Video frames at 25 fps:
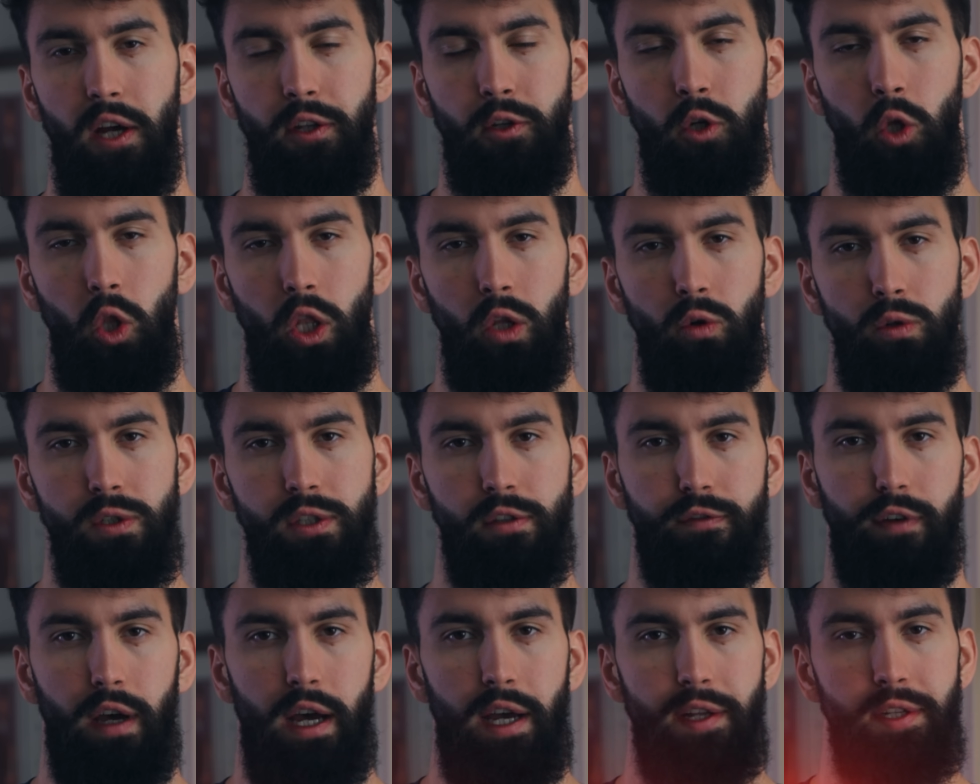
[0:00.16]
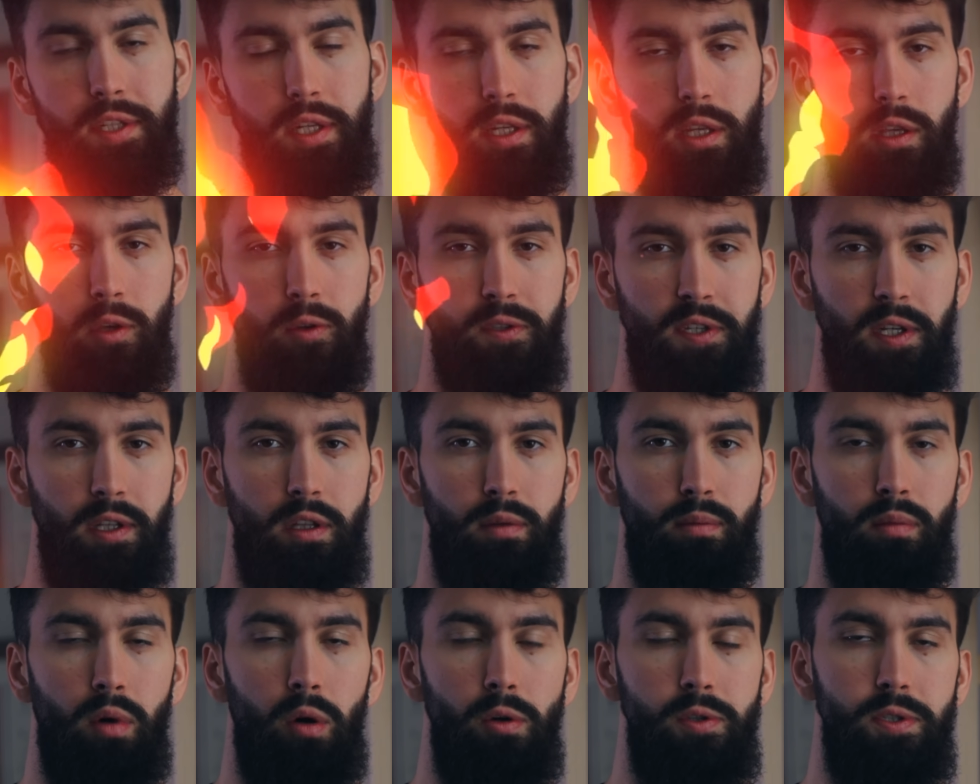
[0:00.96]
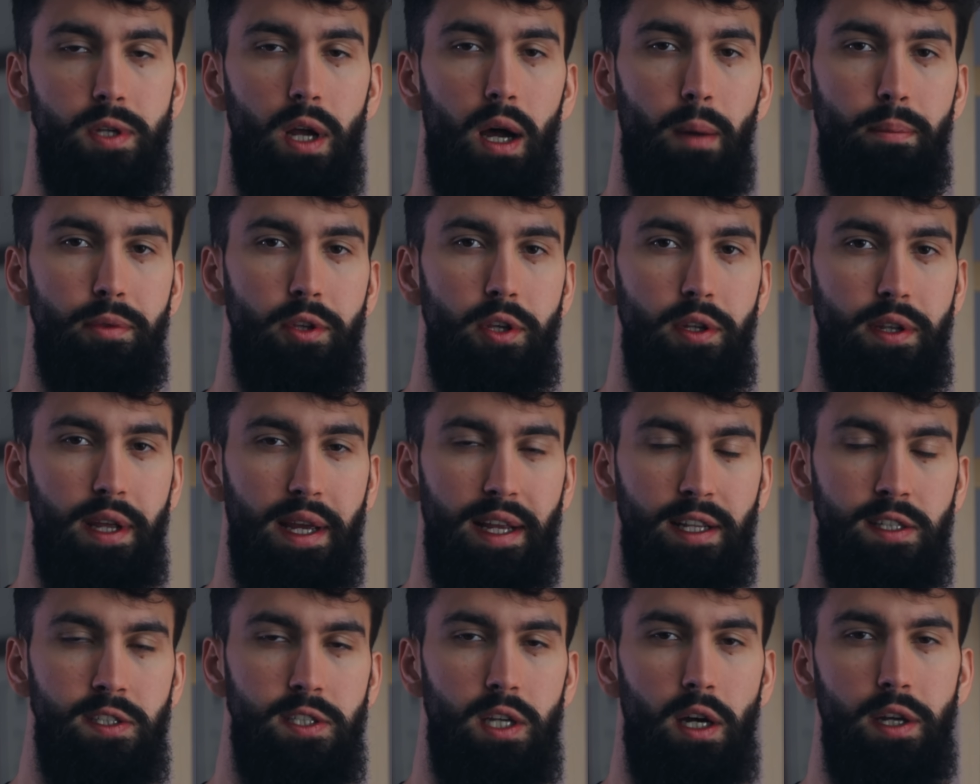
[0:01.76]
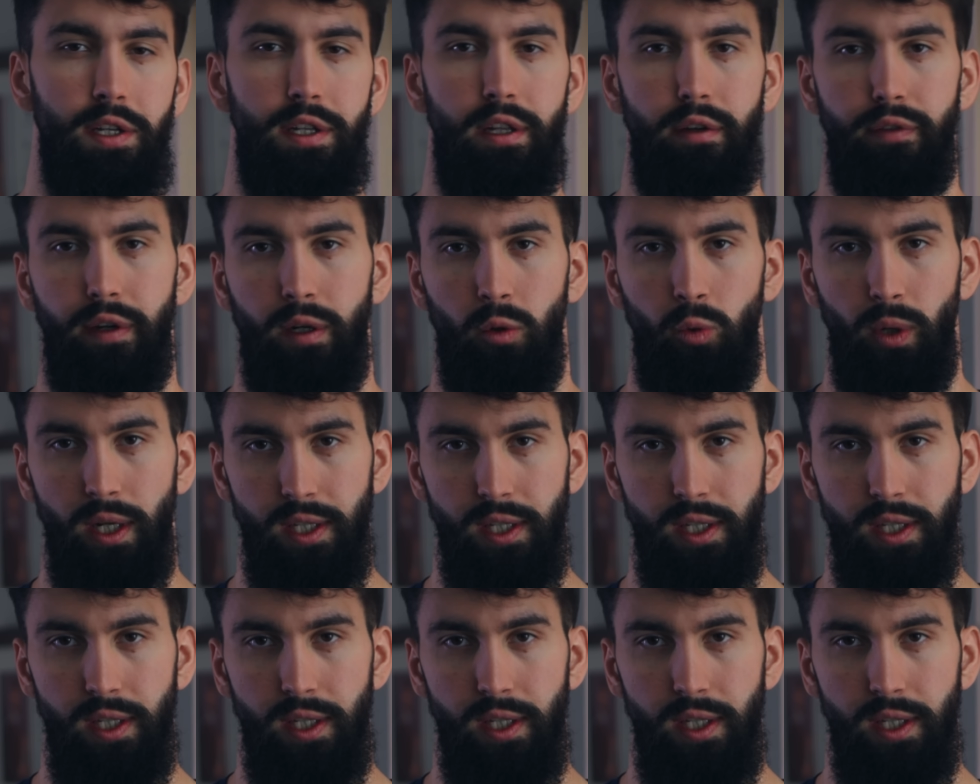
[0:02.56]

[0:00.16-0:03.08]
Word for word: how to lose fat using the most up-to-date scientific